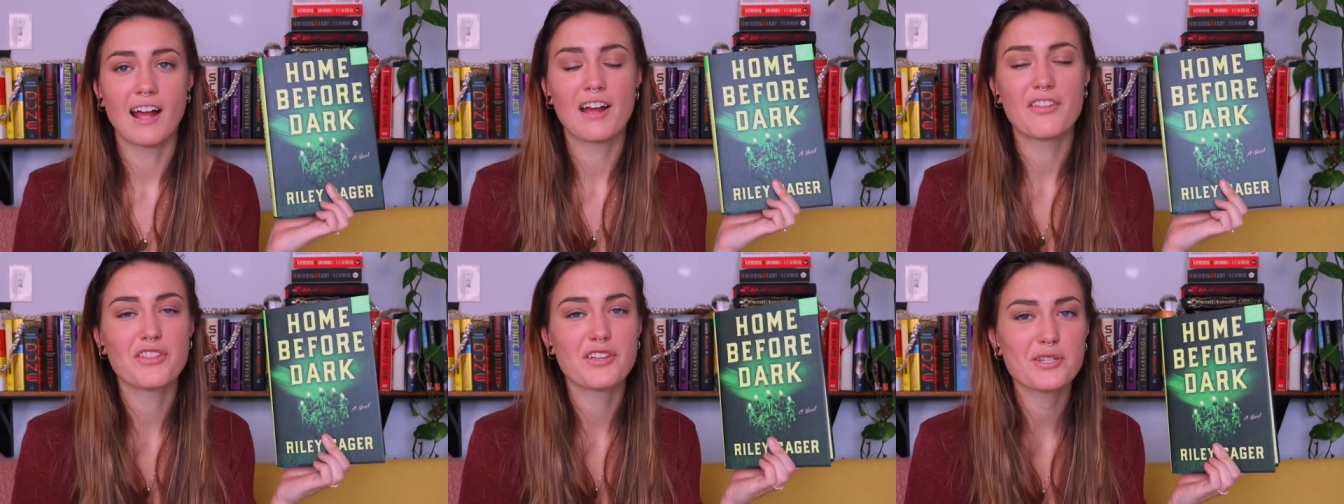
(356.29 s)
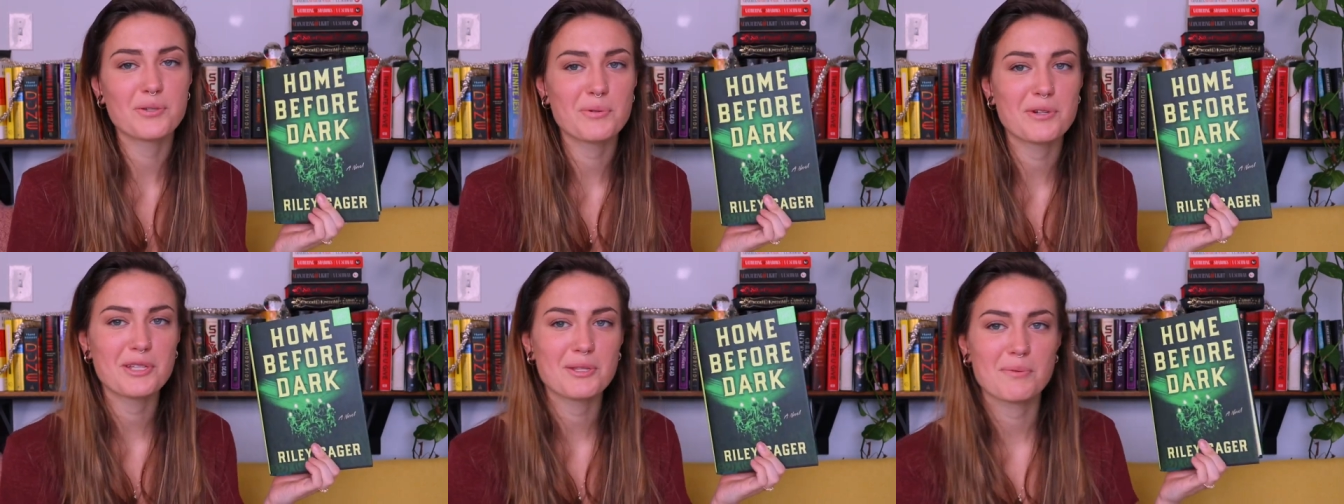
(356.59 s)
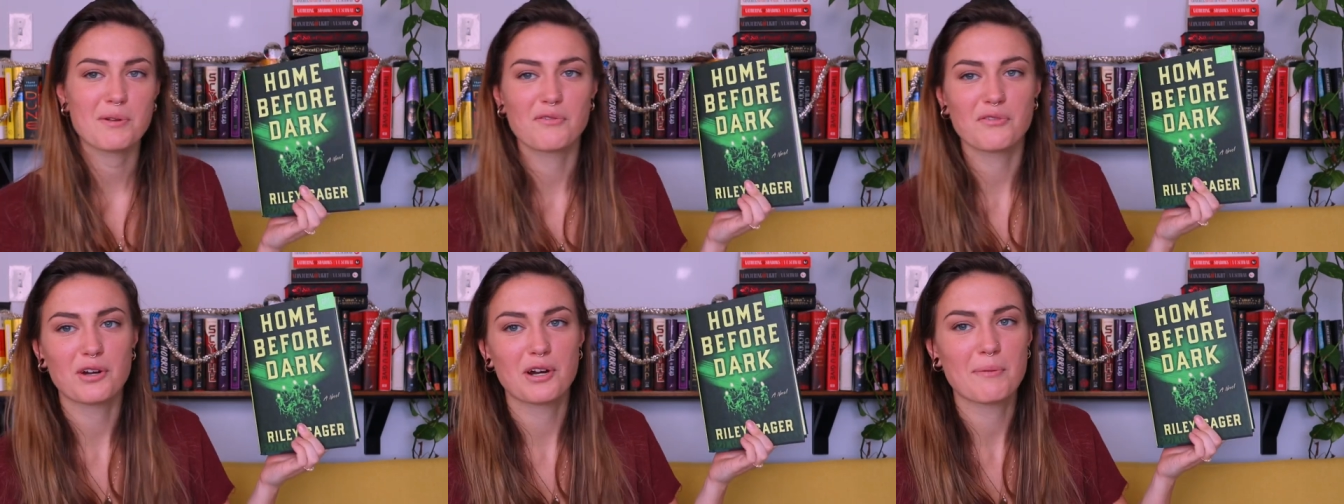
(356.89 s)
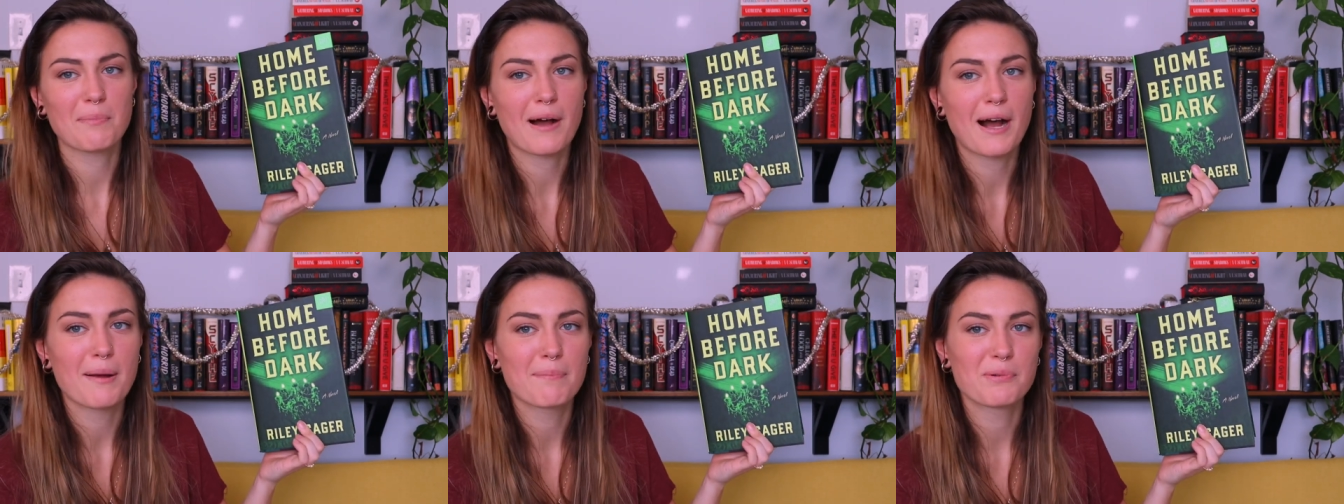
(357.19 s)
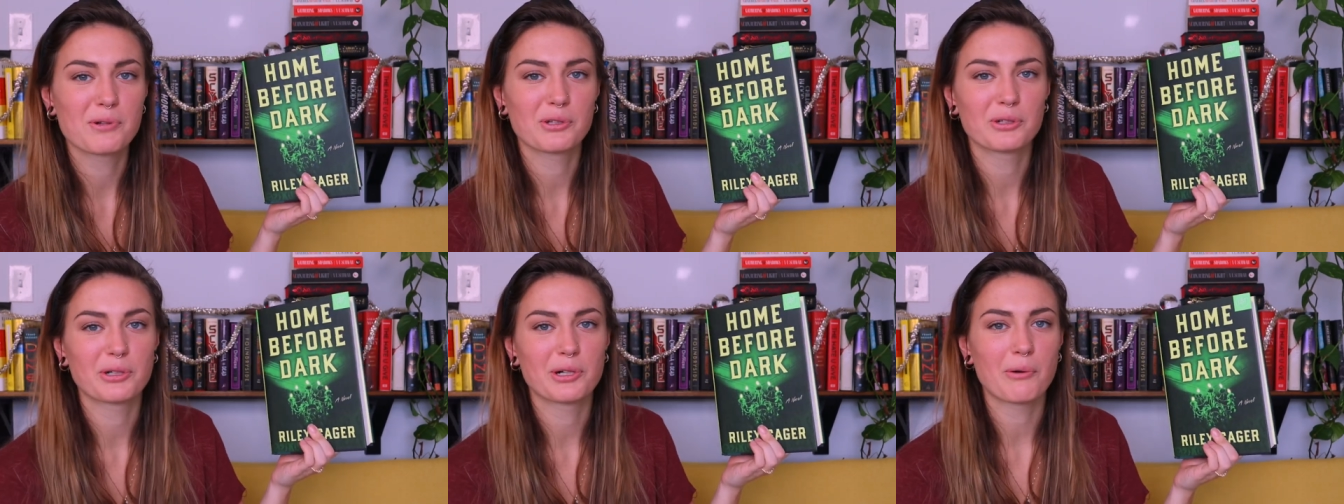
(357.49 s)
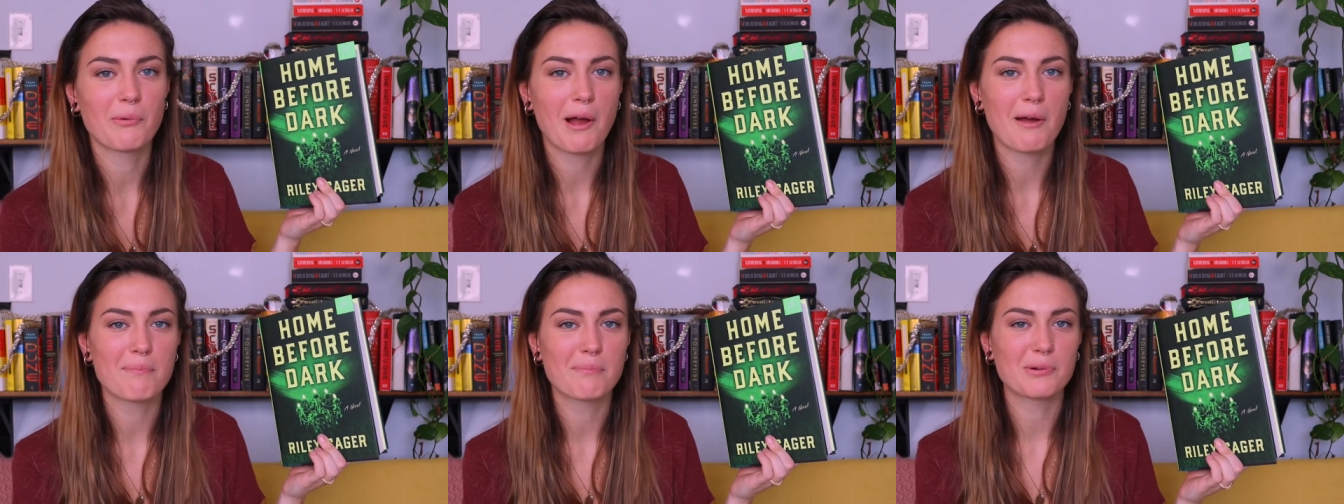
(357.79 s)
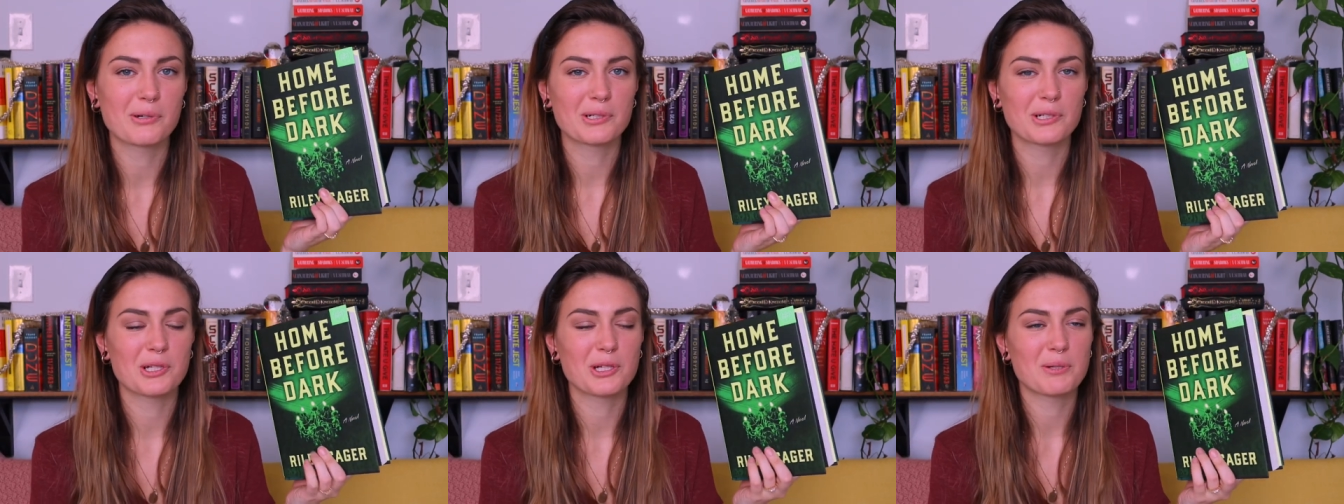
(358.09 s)
And this one has been very popular around
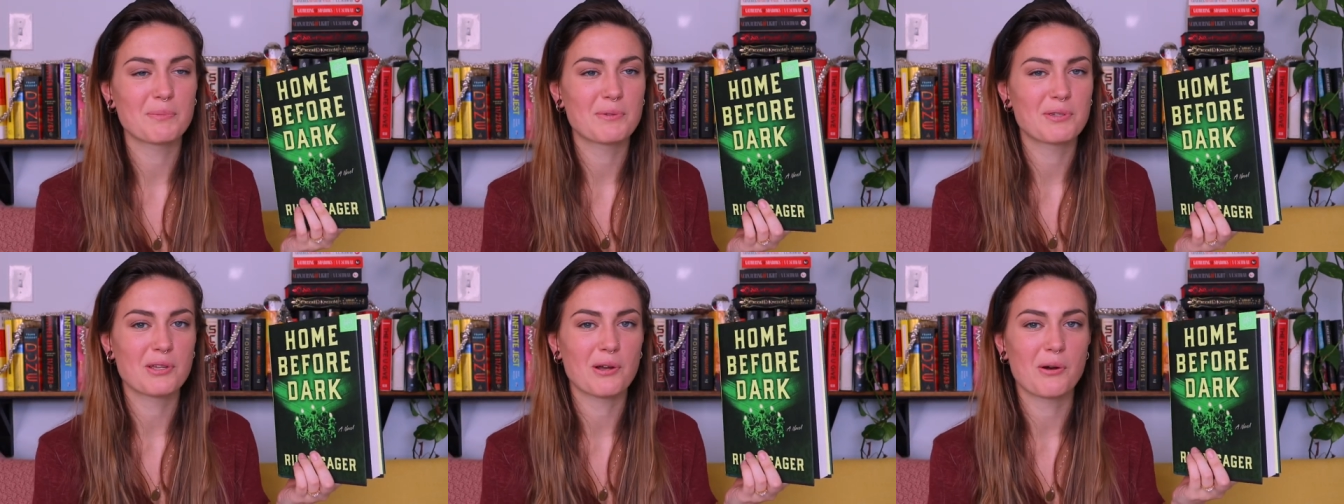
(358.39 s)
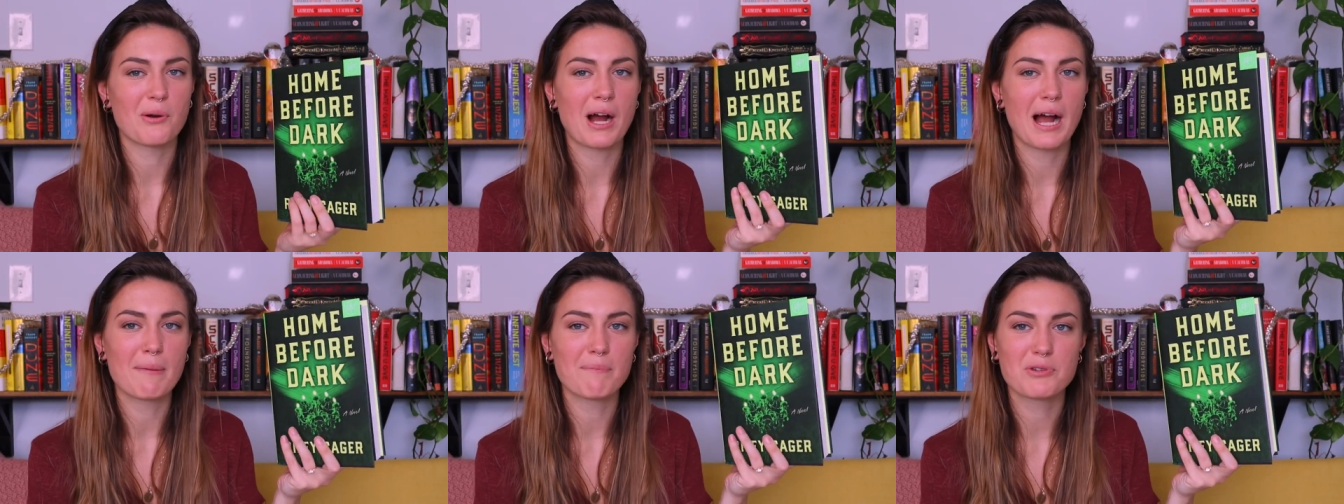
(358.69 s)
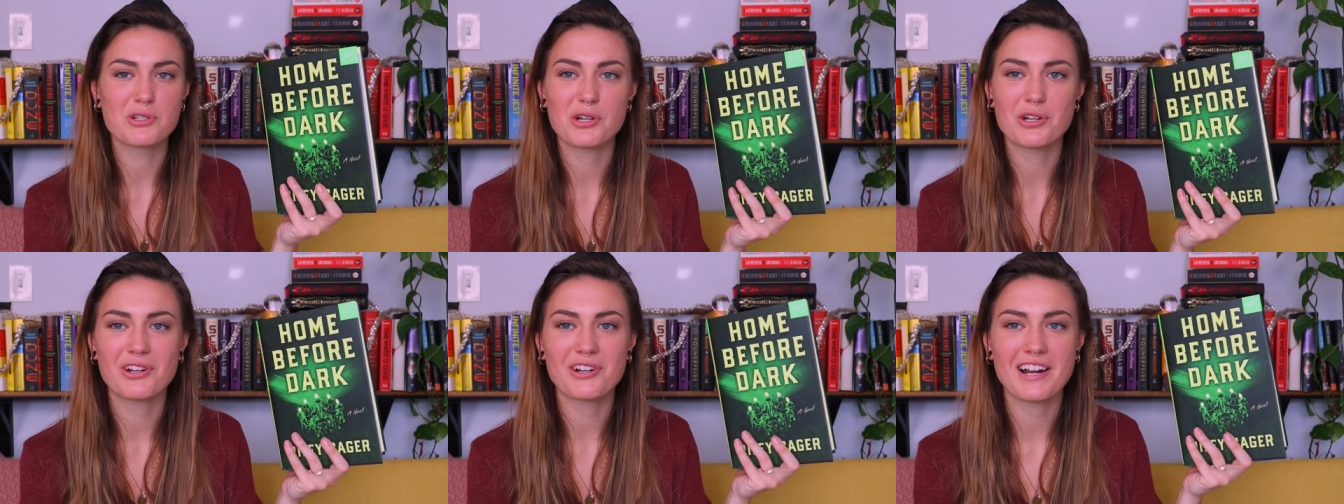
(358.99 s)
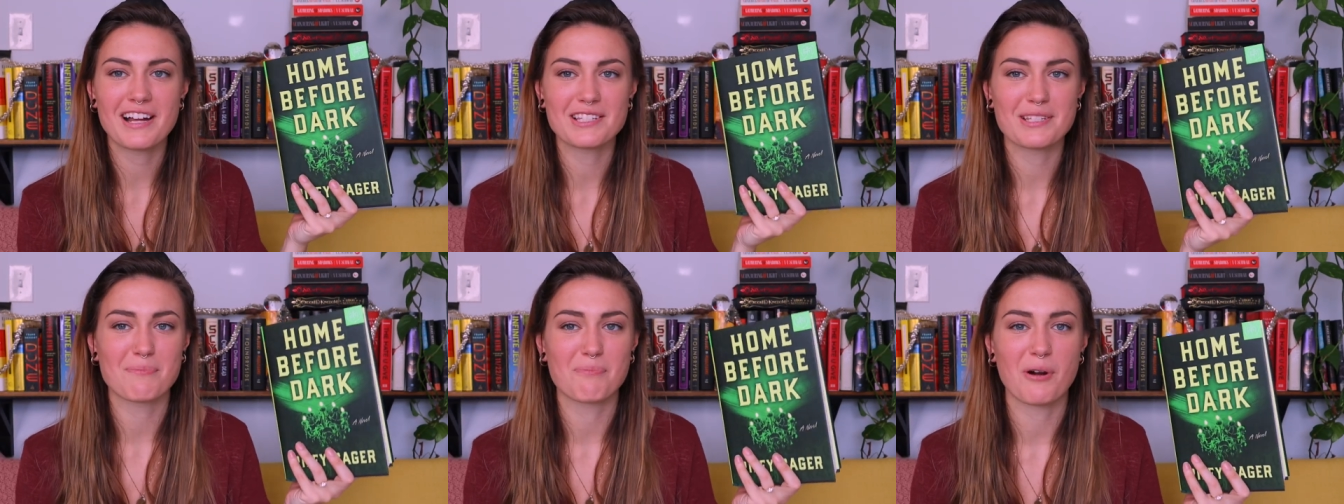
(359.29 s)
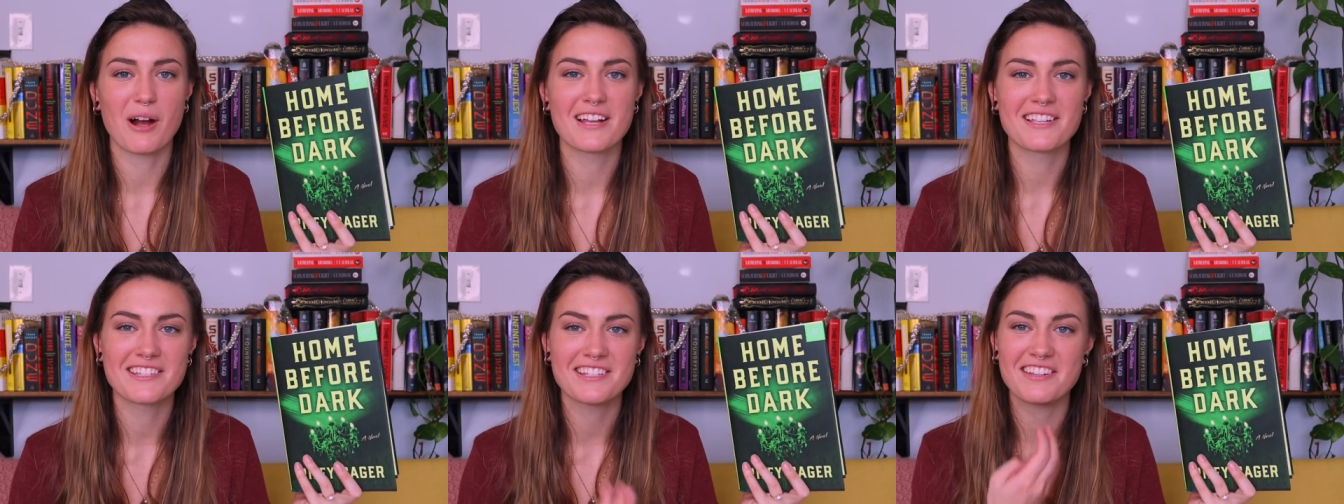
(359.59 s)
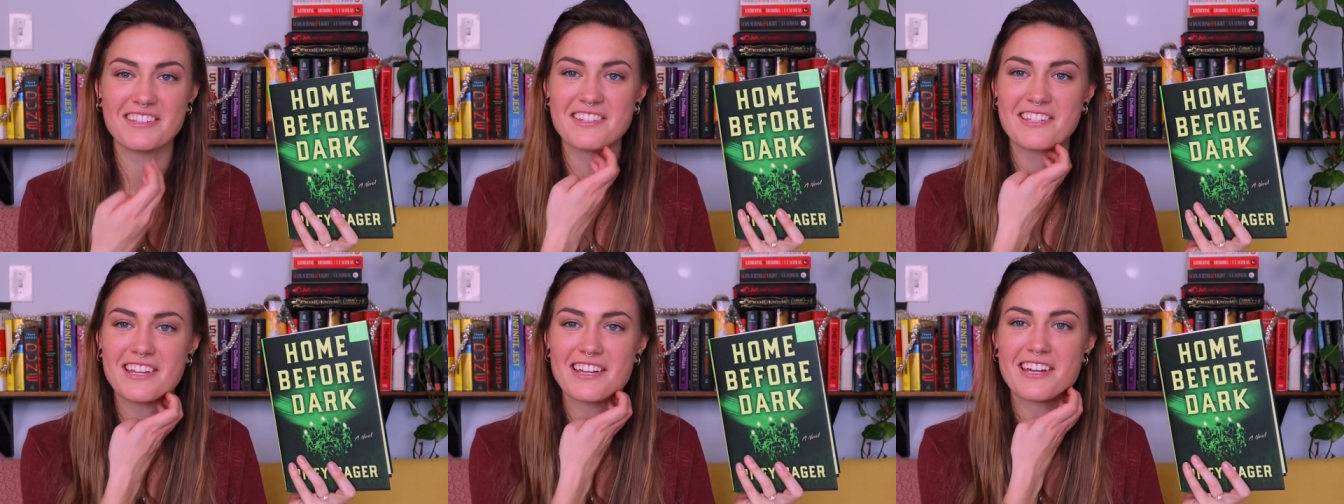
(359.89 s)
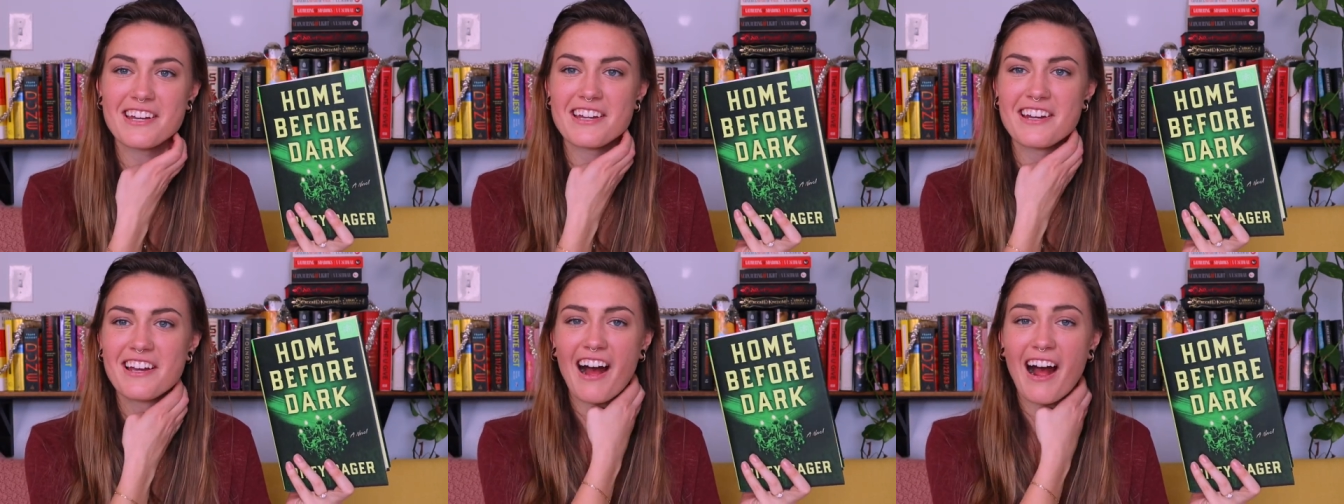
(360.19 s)
BookTube, so I'm sure you're not surprised to see it